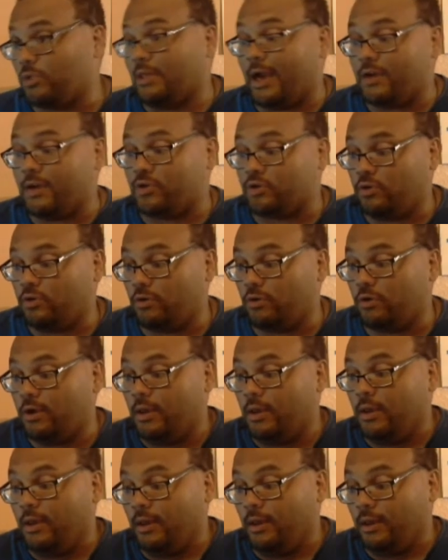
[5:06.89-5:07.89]
Last year,
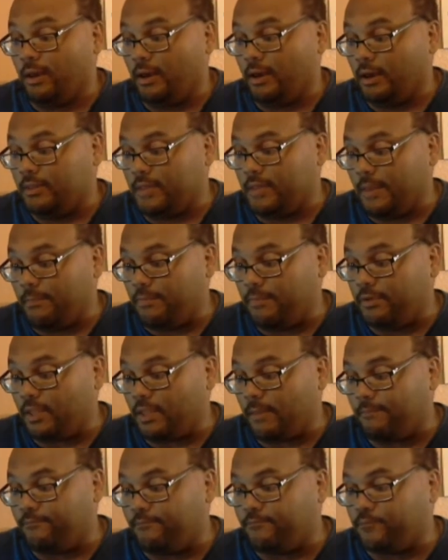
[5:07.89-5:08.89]
uh, they put
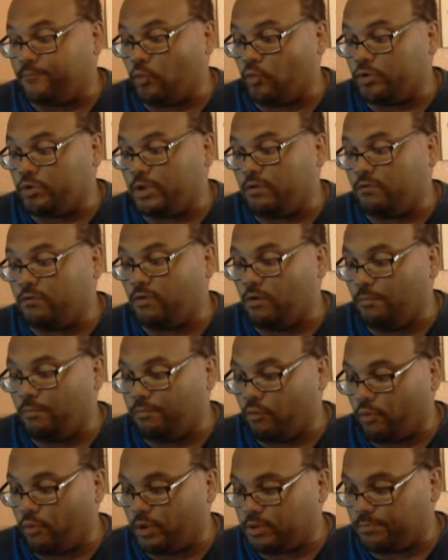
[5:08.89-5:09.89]
up 42
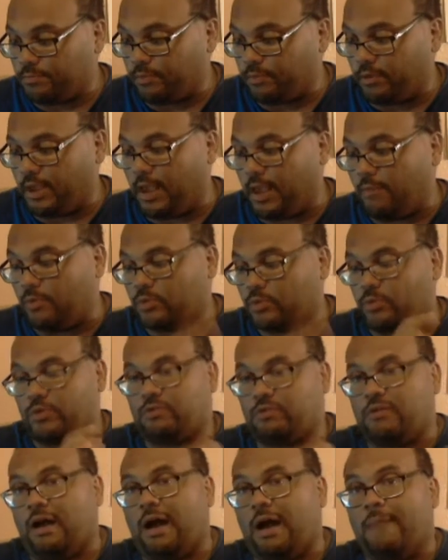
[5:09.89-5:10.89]
points per game, which was
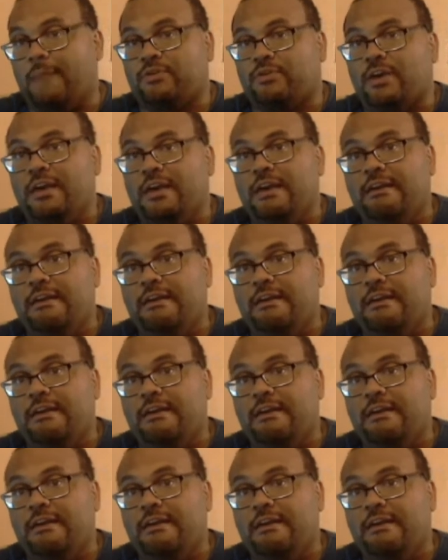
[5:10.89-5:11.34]
tops